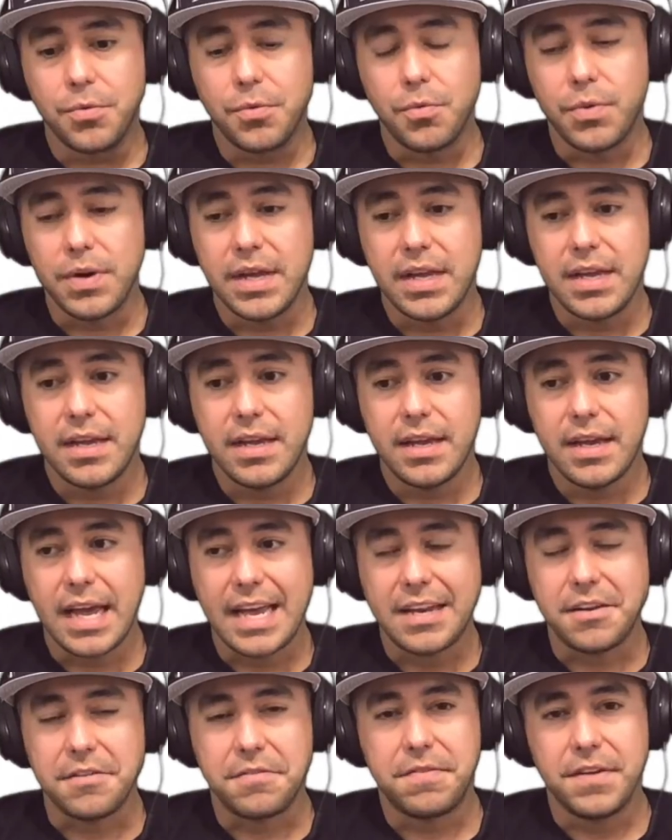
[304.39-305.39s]
we
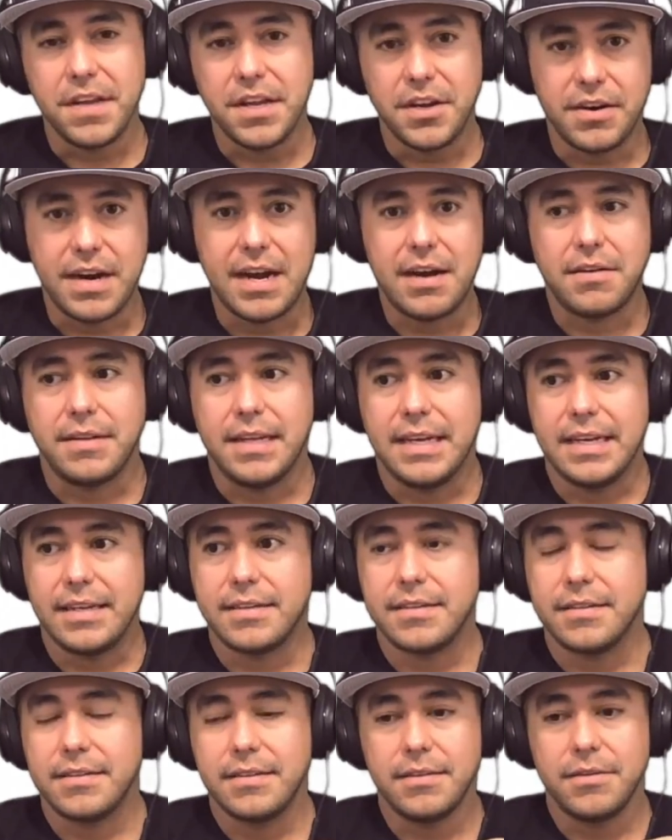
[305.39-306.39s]
had to figure out
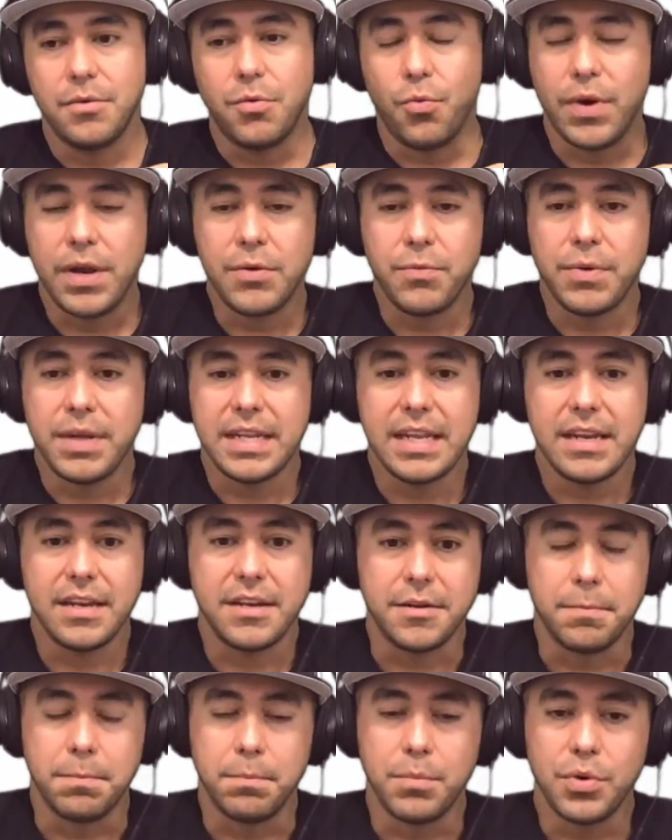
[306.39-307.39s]
like when we
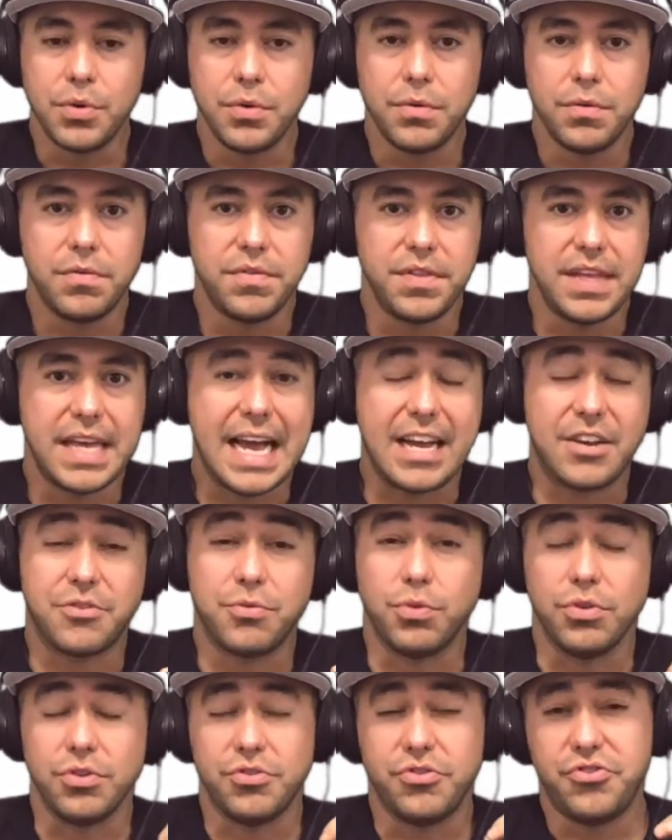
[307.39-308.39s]
needed to move the
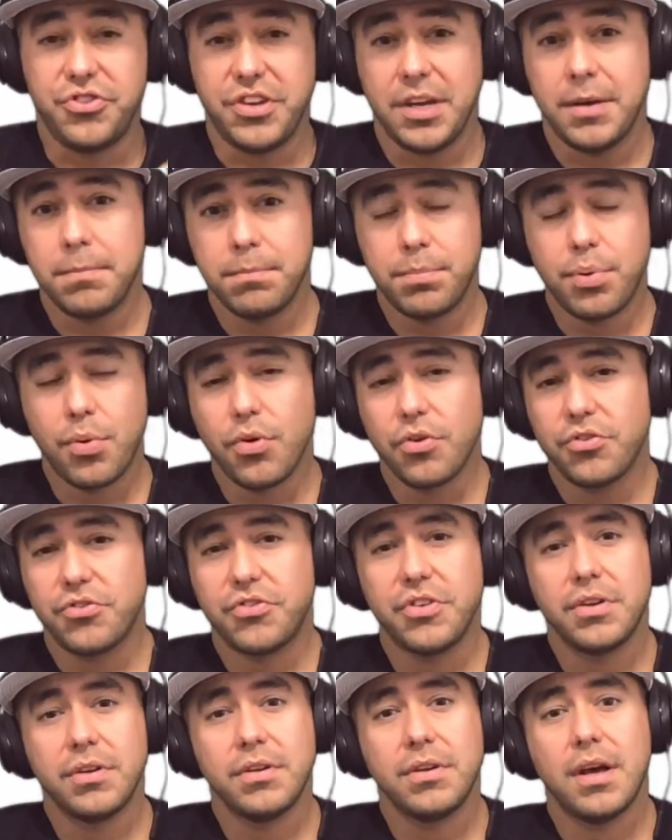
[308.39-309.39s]
actual gym
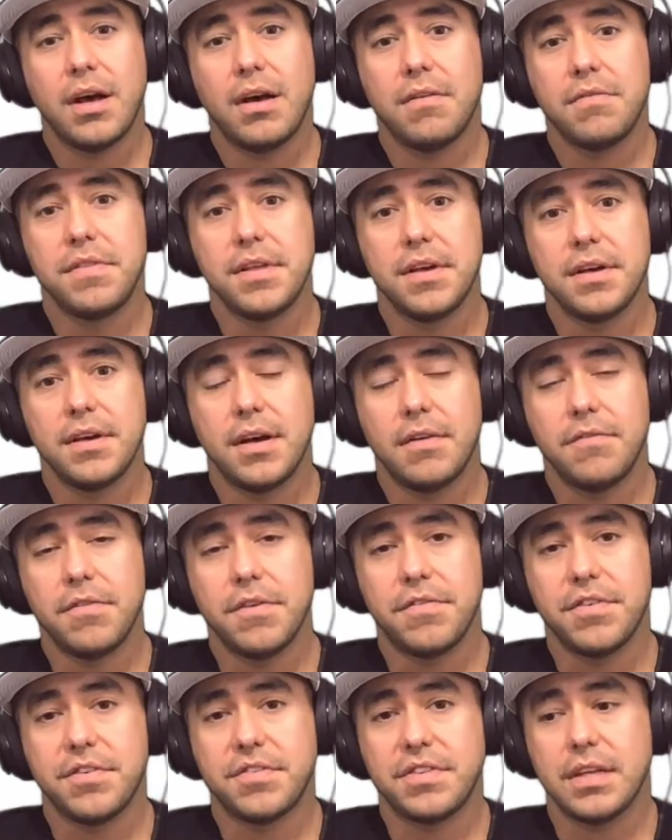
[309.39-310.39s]
portion of
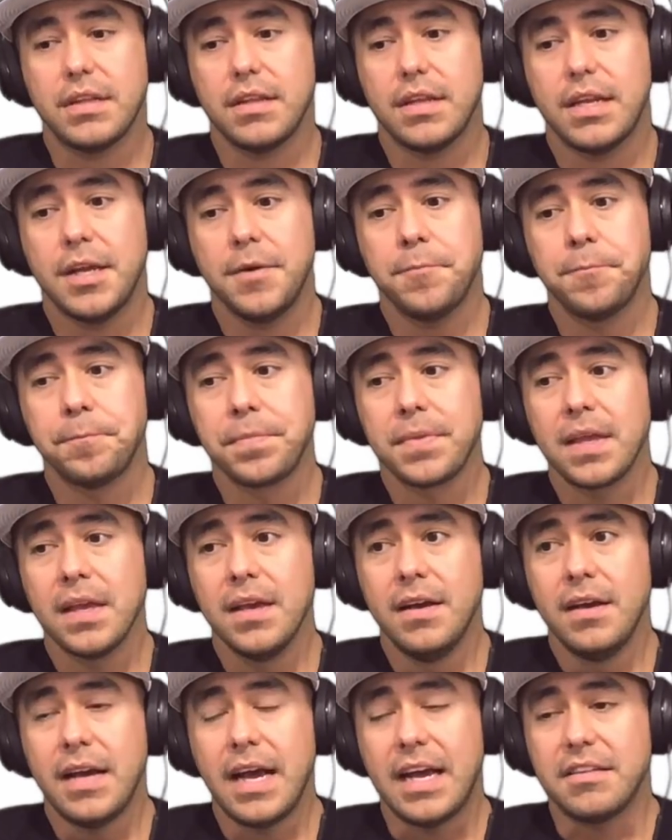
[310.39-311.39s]
the facility
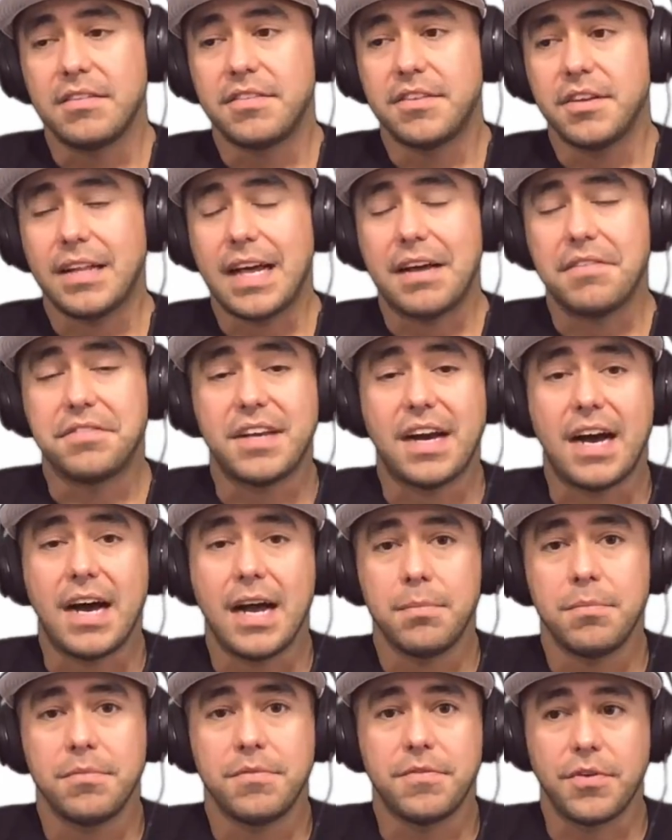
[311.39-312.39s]
and still have
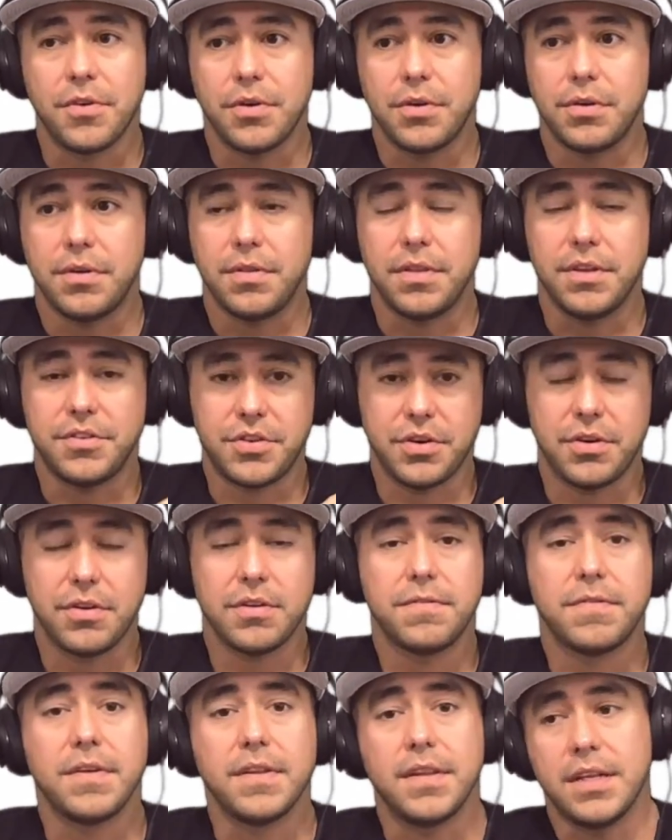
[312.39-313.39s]
time for the
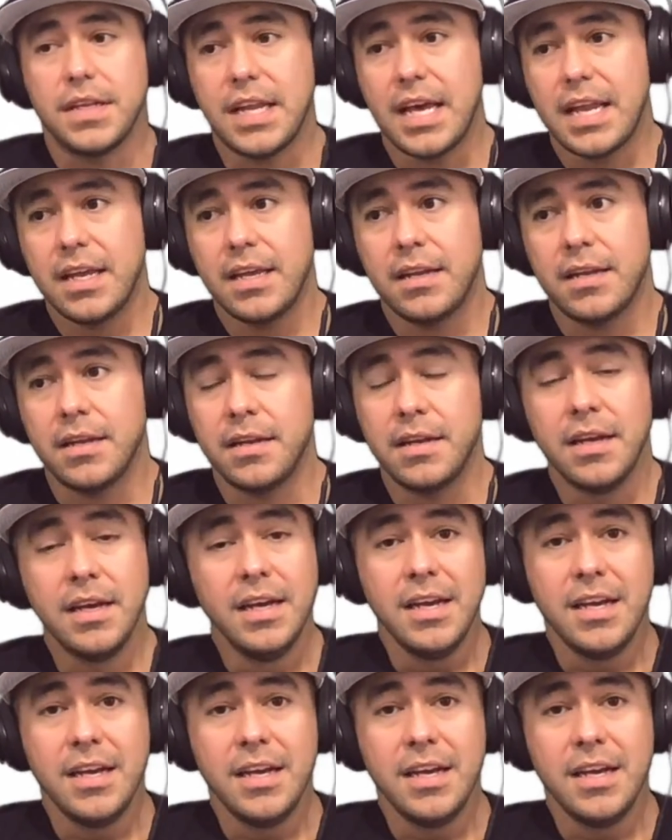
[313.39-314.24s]
turf and the netting. And,